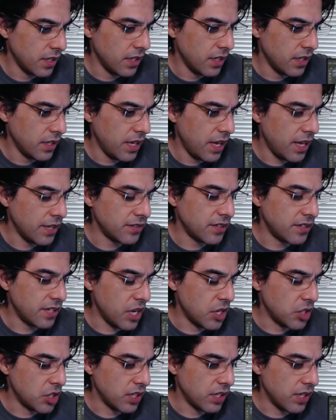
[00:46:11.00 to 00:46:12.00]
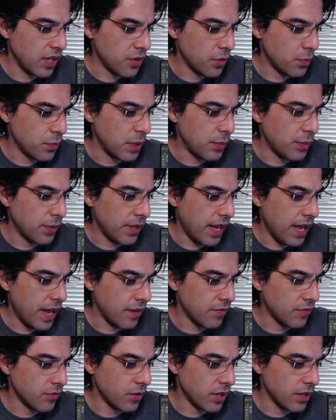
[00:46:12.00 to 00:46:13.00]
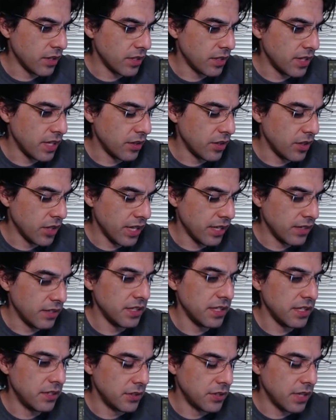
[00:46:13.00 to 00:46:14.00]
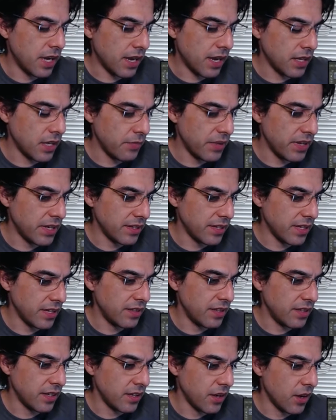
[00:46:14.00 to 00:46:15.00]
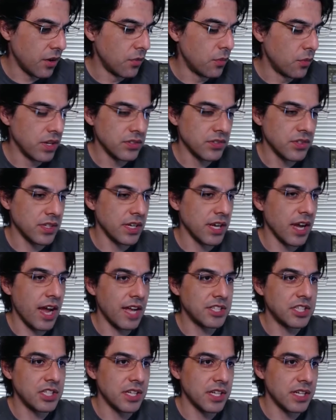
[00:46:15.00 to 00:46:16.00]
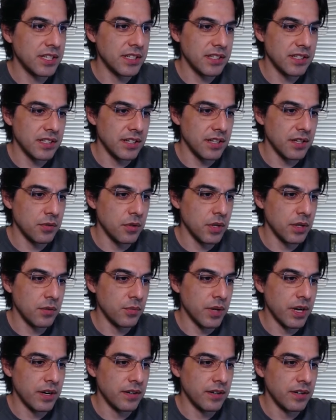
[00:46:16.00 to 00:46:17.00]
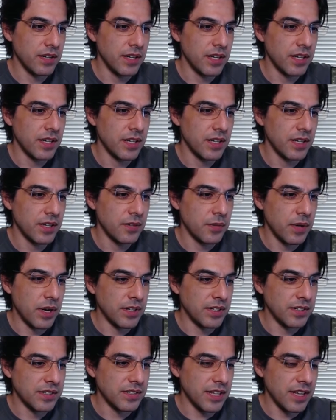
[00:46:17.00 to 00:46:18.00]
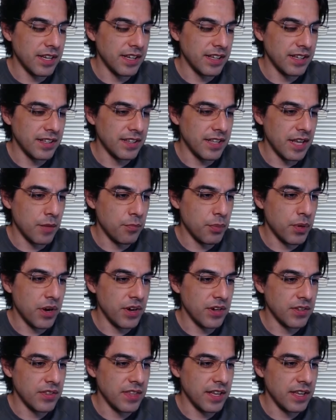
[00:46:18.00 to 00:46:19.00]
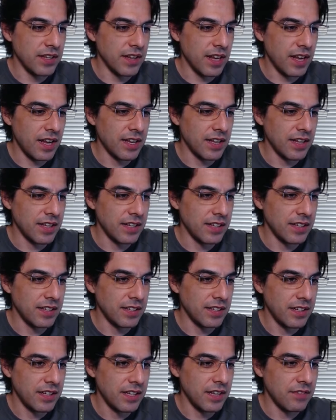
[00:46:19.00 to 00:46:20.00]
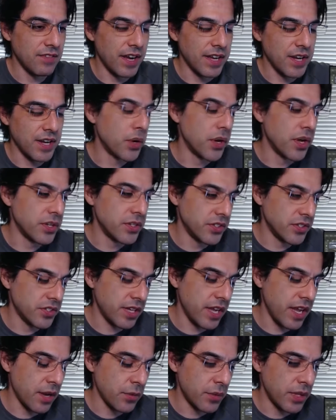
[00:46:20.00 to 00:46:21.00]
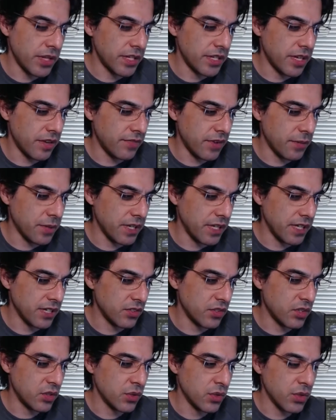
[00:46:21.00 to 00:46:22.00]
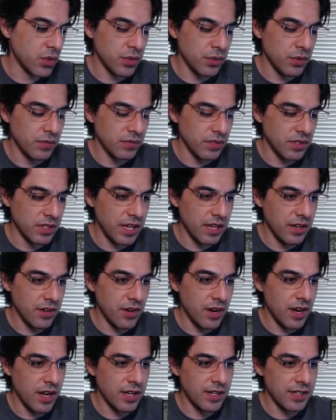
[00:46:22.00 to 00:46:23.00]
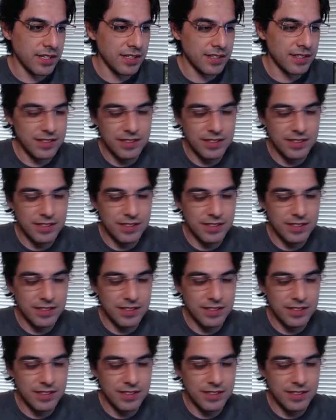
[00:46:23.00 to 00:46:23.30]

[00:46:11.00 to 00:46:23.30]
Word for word: hesitation other people have where they look at a legal document and they think oh where's the gotcha you know where where is that that part that uh, if i don't understand well enough i'm going to get screwed later on and